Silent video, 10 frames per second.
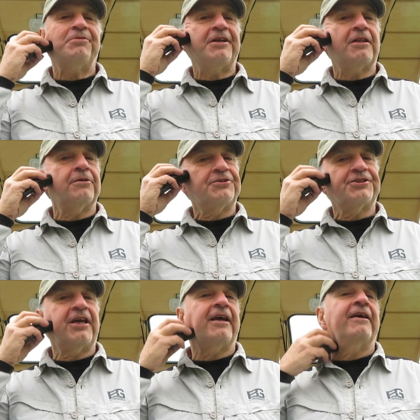pretty close
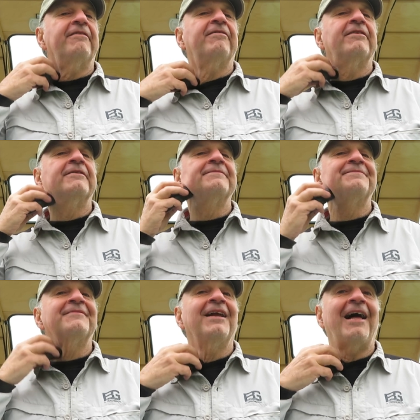shave.
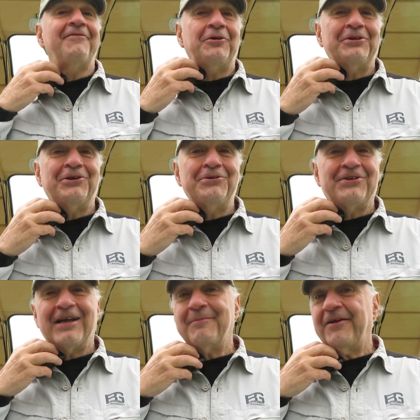I've only
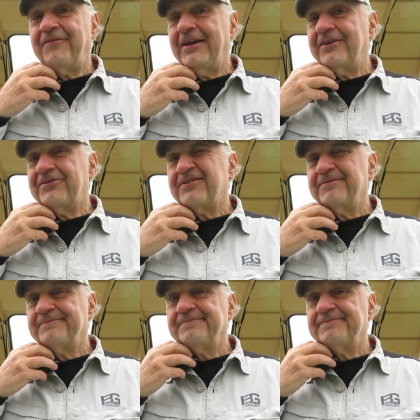used it on my face.